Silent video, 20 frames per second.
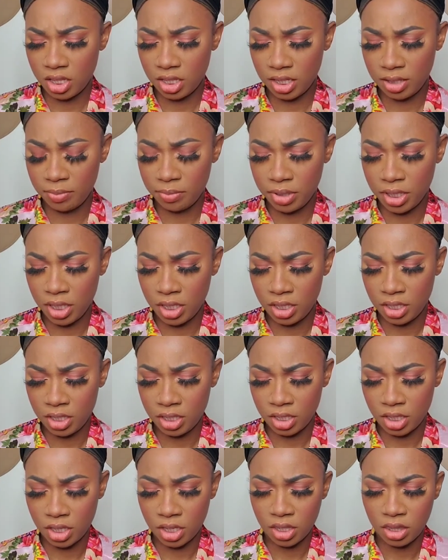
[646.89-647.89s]

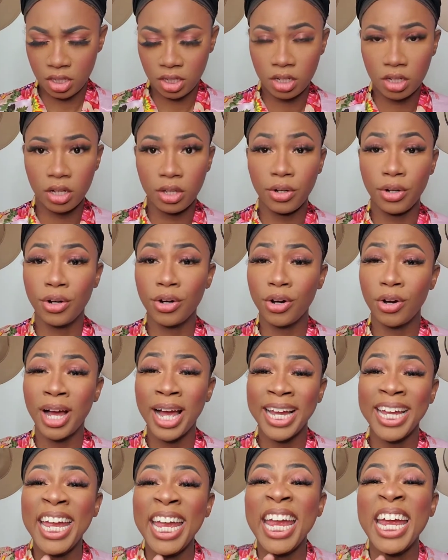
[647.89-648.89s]
lippies in the color, girl,
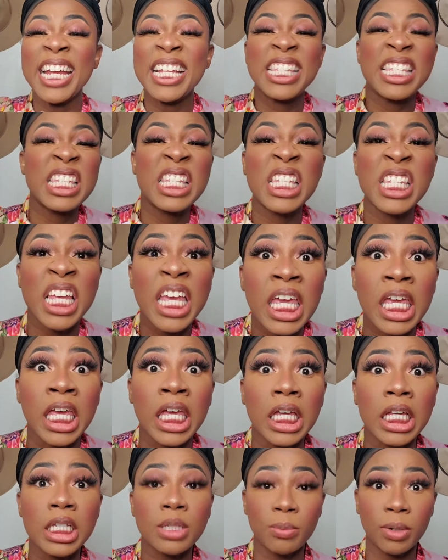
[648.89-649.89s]
I can't
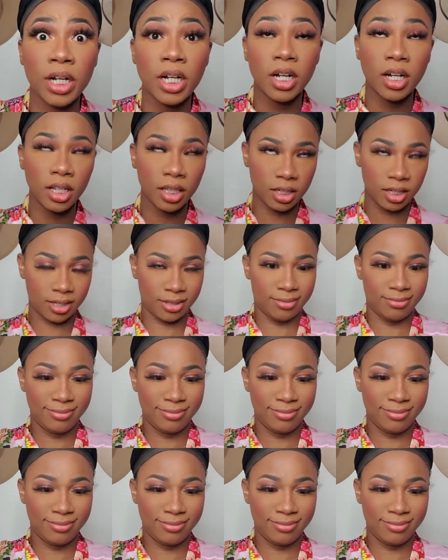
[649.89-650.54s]
see is what color.